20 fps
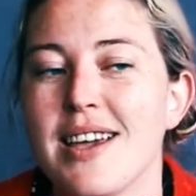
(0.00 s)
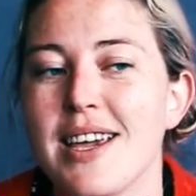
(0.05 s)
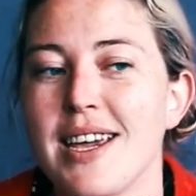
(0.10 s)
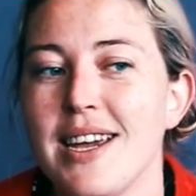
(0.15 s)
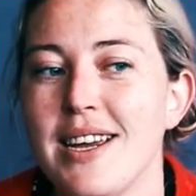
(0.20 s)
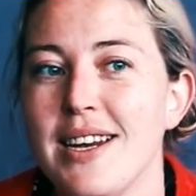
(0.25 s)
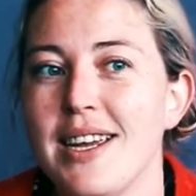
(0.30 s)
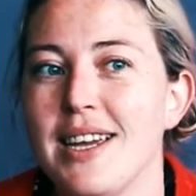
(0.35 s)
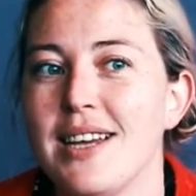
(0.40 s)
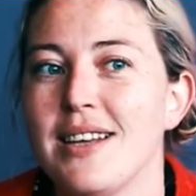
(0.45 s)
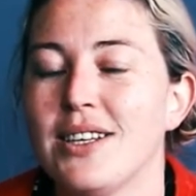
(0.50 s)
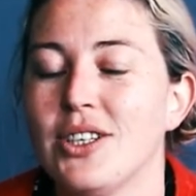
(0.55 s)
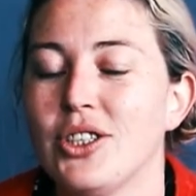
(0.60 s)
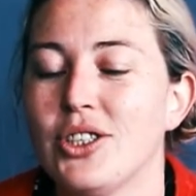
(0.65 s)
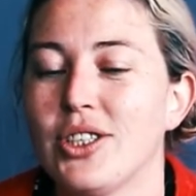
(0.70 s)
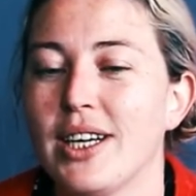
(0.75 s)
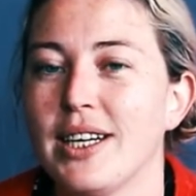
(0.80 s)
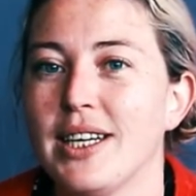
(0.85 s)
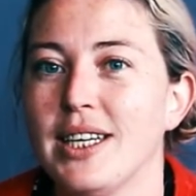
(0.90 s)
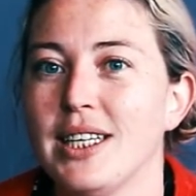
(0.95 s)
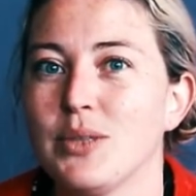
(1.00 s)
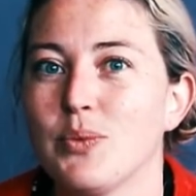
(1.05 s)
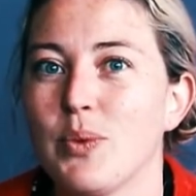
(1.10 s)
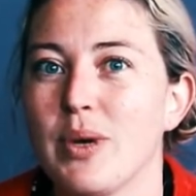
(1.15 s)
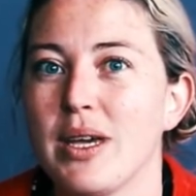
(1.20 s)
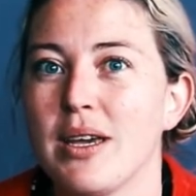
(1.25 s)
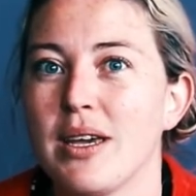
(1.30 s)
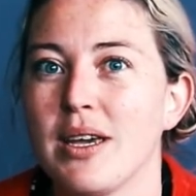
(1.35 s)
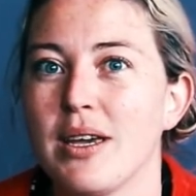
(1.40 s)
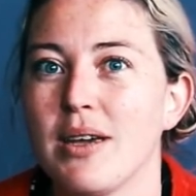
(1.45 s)
In English studies,
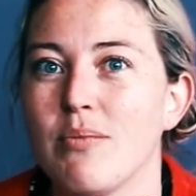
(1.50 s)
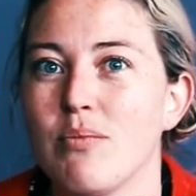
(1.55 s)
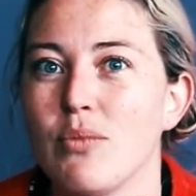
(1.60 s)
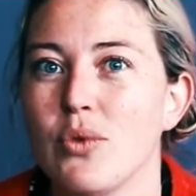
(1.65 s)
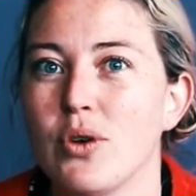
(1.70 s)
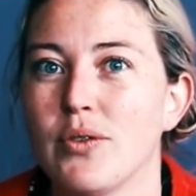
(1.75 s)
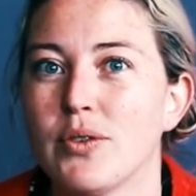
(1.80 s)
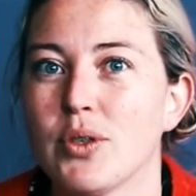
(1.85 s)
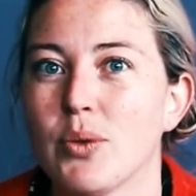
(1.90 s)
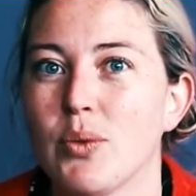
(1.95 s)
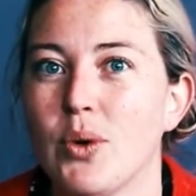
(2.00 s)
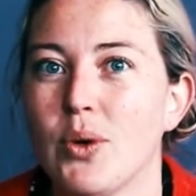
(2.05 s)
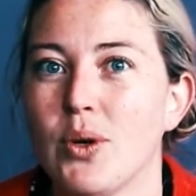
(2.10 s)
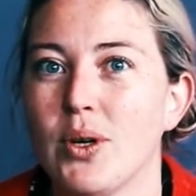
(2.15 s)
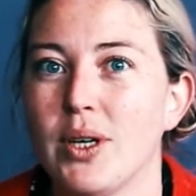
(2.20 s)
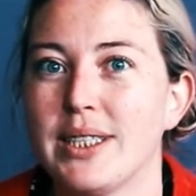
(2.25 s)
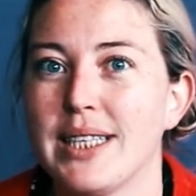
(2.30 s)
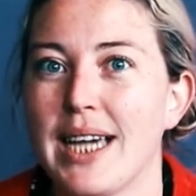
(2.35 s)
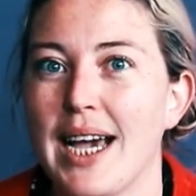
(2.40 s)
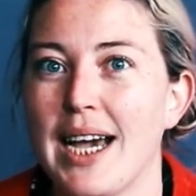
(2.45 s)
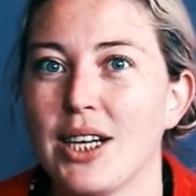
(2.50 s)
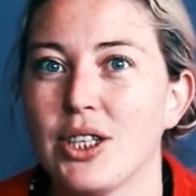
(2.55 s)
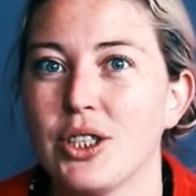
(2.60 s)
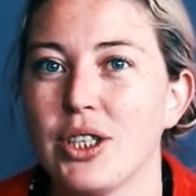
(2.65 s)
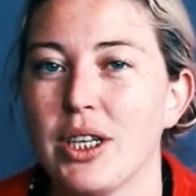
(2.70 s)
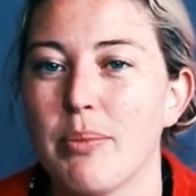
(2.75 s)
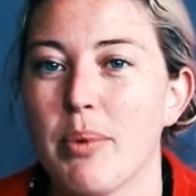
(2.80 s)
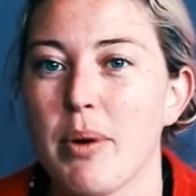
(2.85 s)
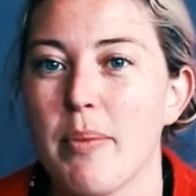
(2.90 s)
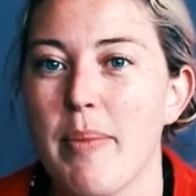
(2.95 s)
we move towards
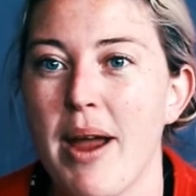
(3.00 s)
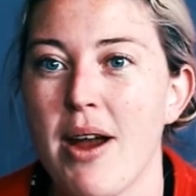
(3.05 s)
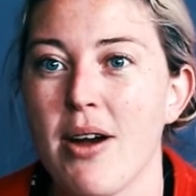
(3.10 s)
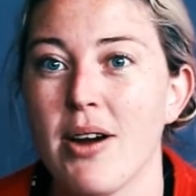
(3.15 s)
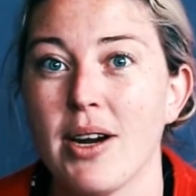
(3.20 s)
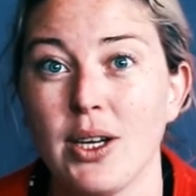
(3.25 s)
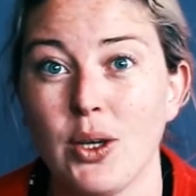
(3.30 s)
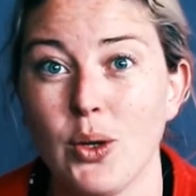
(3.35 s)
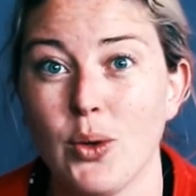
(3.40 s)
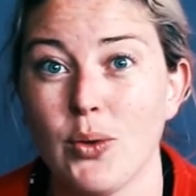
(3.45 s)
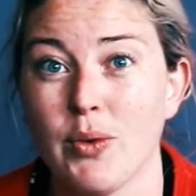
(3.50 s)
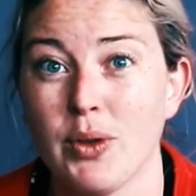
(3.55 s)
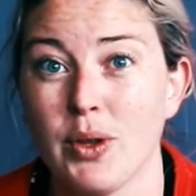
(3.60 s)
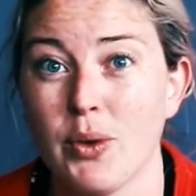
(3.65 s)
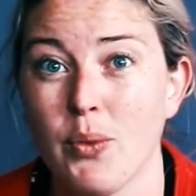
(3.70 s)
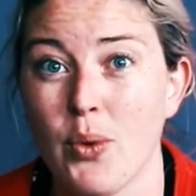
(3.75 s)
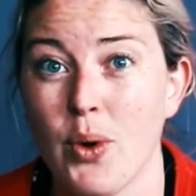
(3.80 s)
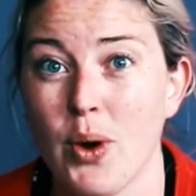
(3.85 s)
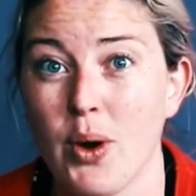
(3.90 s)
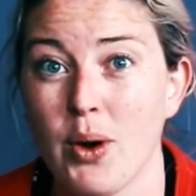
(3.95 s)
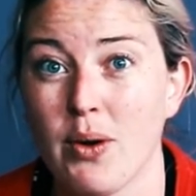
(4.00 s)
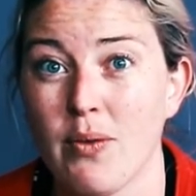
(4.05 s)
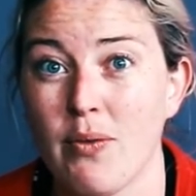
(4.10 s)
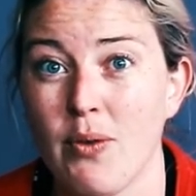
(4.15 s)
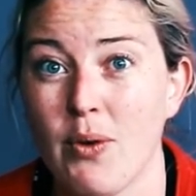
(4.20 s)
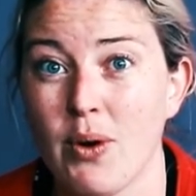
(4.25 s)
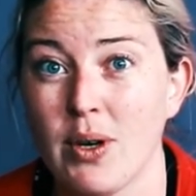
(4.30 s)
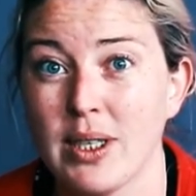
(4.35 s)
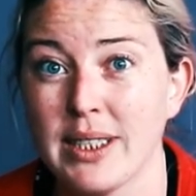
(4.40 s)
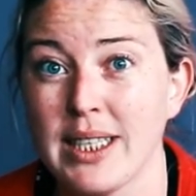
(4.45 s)
actually preparing you for the
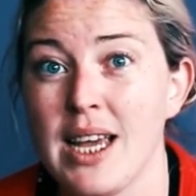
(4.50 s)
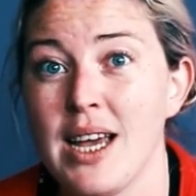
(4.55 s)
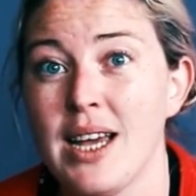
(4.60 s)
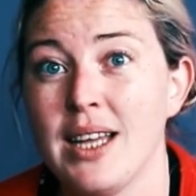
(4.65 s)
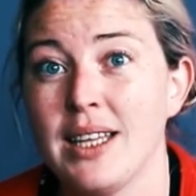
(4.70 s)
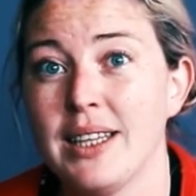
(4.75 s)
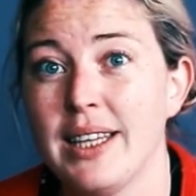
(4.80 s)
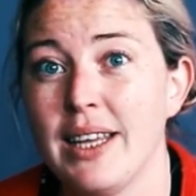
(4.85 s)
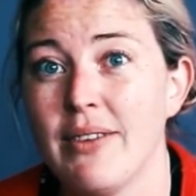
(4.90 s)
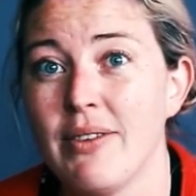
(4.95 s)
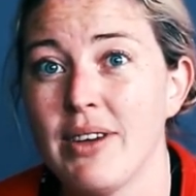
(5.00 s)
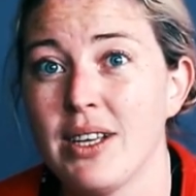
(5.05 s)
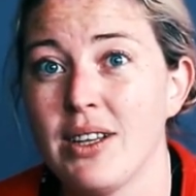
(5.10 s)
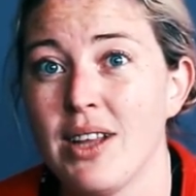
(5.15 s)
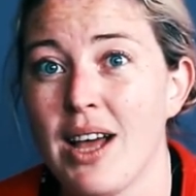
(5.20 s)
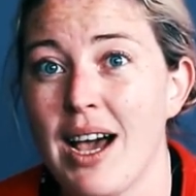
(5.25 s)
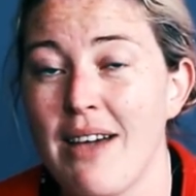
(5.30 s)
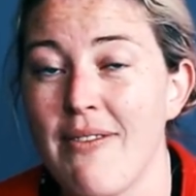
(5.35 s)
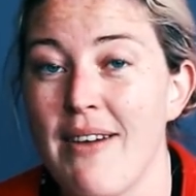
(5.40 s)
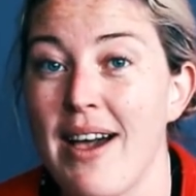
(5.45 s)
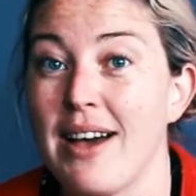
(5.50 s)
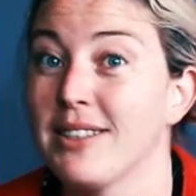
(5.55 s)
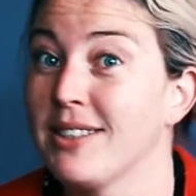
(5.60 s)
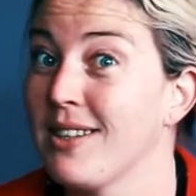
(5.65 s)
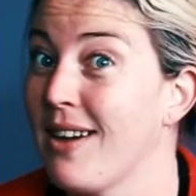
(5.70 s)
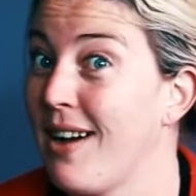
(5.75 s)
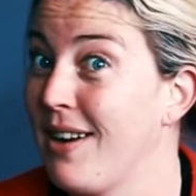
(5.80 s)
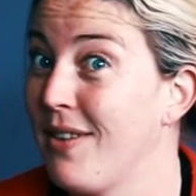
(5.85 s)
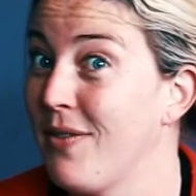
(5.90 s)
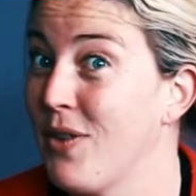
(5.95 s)
workforce, living life
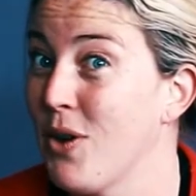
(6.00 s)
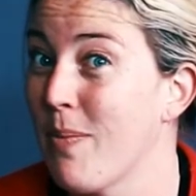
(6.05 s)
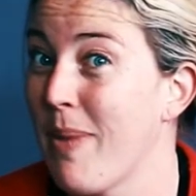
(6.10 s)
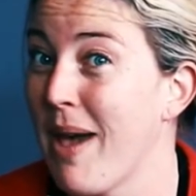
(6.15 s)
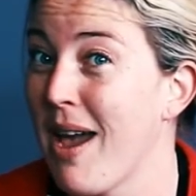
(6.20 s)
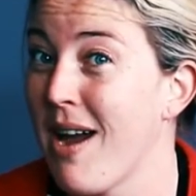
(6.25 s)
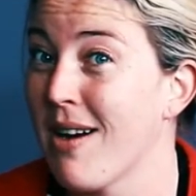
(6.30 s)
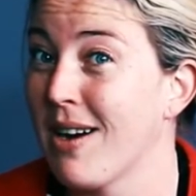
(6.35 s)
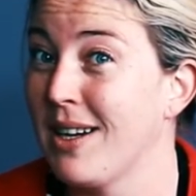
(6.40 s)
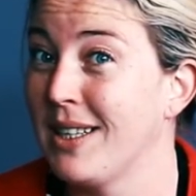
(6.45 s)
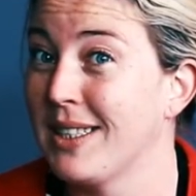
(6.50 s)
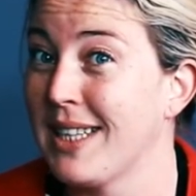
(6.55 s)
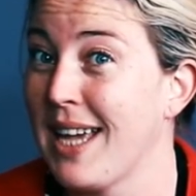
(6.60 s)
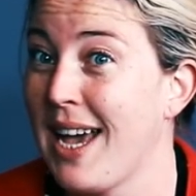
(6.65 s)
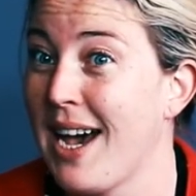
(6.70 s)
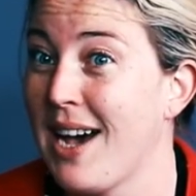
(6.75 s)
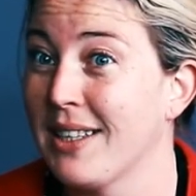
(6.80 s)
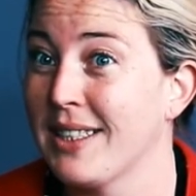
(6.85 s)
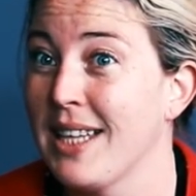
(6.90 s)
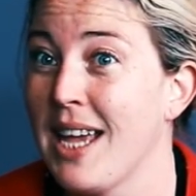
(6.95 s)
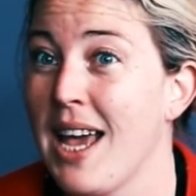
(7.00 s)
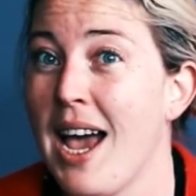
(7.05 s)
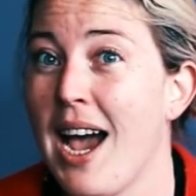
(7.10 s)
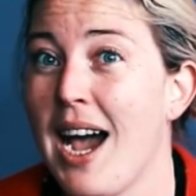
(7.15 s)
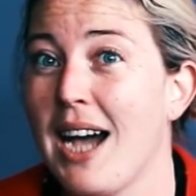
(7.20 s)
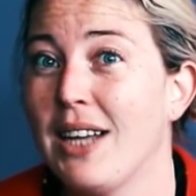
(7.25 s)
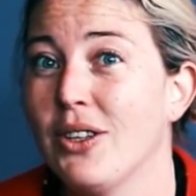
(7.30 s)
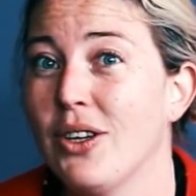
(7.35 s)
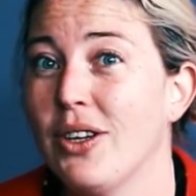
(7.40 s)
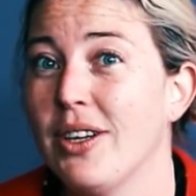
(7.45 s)
outside of your parents' house,
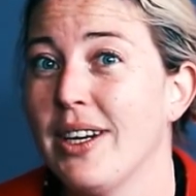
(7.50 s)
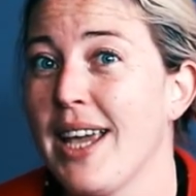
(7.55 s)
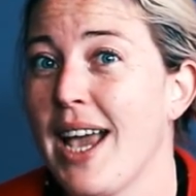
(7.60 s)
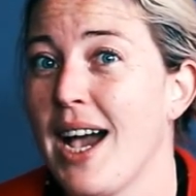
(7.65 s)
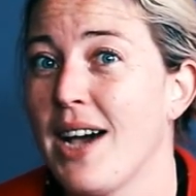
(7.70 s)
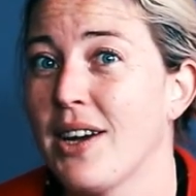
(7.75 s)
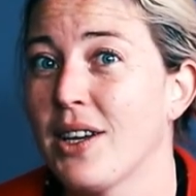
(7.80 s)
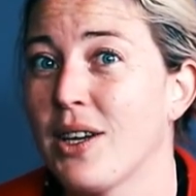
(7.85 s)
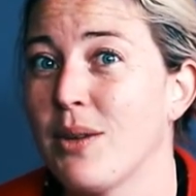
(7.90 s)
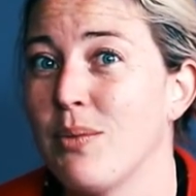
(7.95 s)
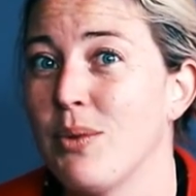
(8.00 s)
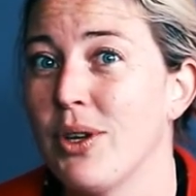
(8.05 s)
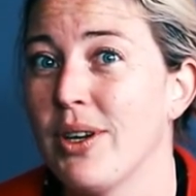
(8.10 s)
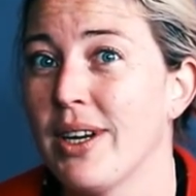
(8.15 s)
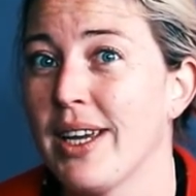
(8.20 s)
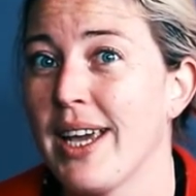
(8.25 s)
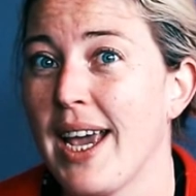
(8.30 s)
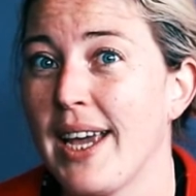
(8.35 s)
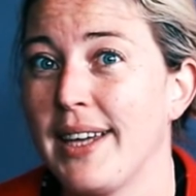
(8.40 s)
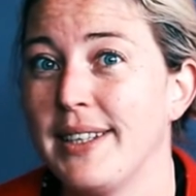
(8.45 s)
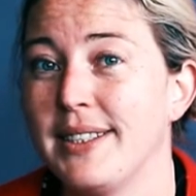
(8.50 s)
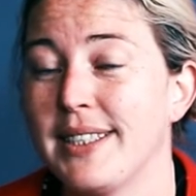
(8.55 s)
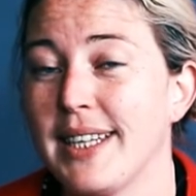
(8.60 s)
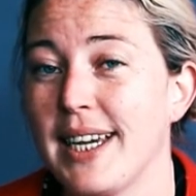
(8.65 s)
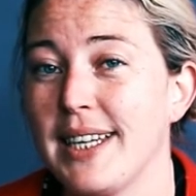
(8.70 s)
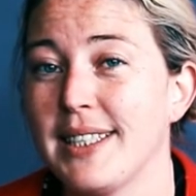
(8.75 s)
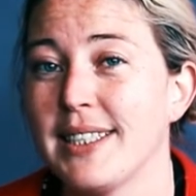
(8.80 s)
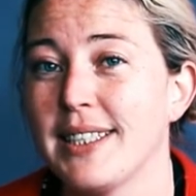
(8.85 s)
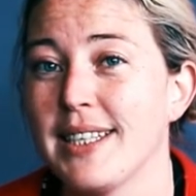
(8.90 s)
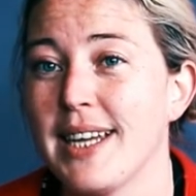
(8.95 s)
and learning how to communicate in
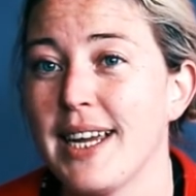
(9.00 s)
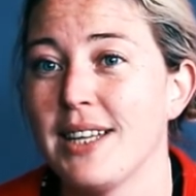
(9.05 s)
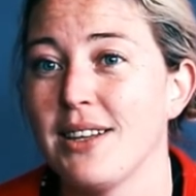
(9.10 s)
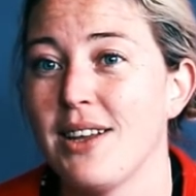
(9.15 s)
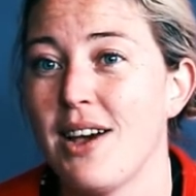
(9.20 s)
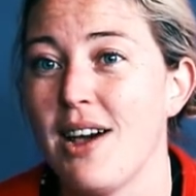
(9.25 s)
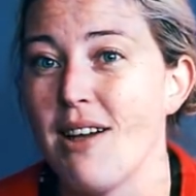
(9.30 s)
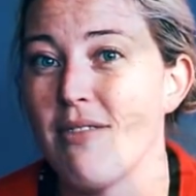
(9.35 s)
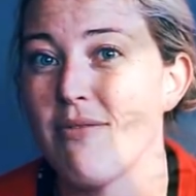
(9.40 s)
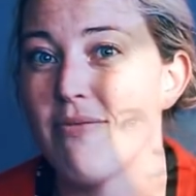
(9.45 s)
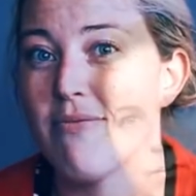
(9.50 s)
day to day life.